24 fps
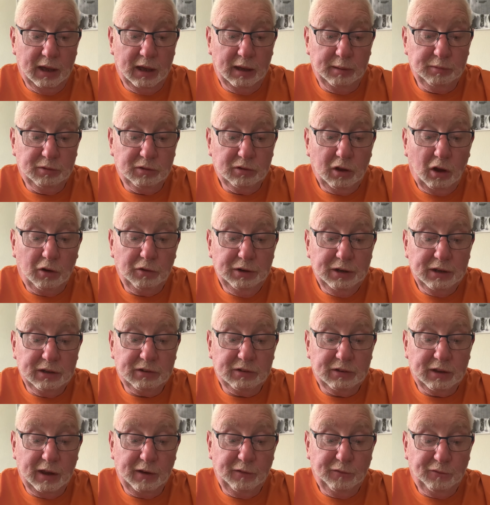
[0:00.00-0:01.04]
I'm sorry to
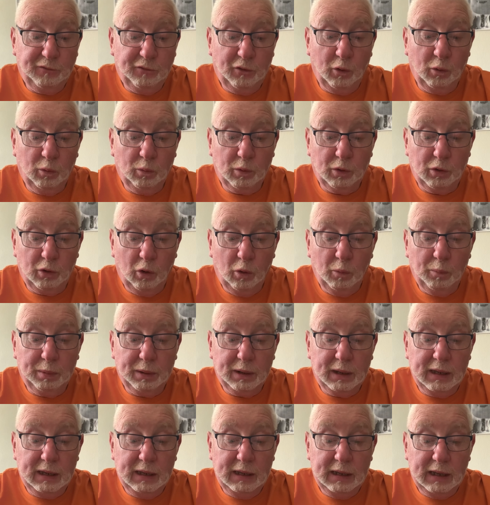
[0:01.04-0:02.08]
say, folk were
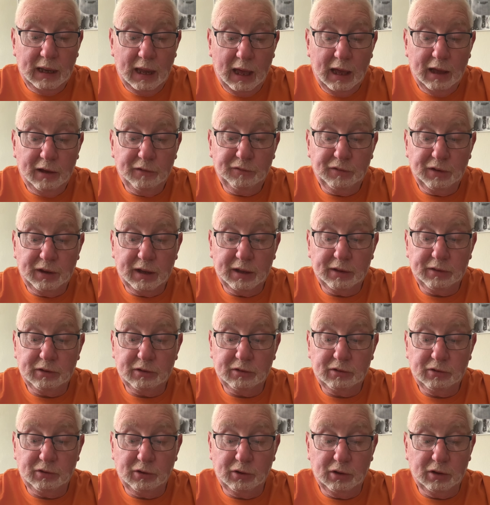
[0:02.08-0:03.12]
openly laughing at the
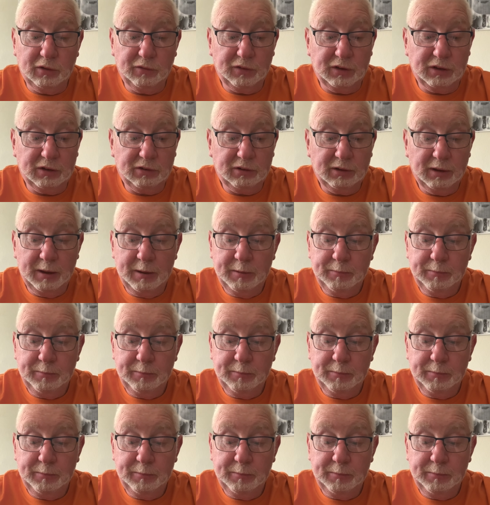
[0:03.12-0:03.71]
service.